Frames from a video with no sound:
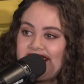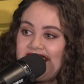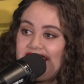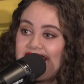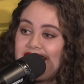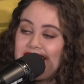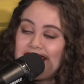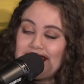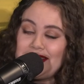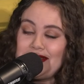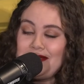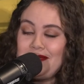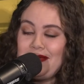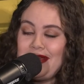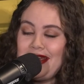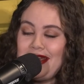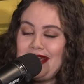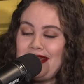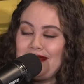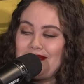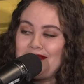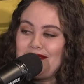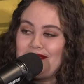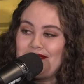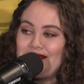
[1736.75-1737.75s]
That's
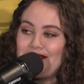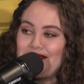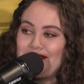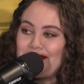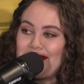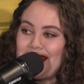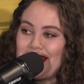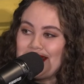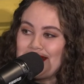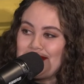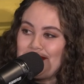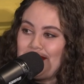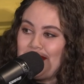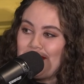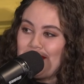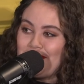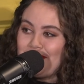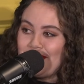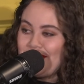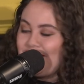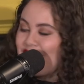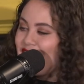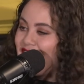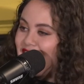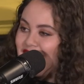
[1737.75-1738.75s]
me. That's my
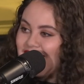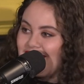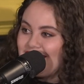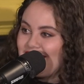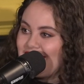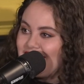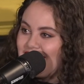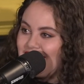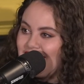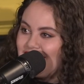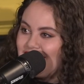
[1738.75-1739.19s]
preference.